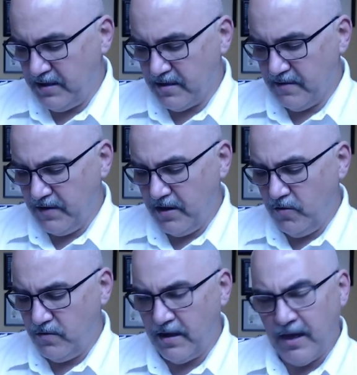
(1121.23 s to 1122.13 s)
of code
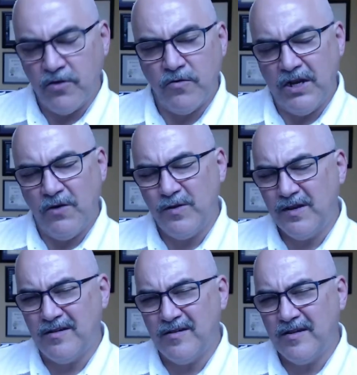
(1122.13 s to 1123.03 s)
together and no one can
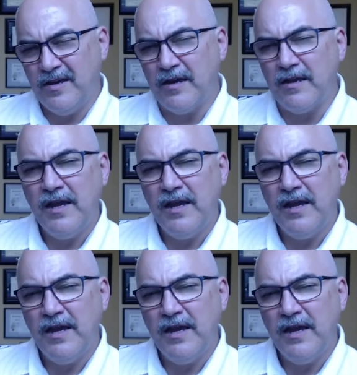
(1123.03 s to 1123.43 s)
see it.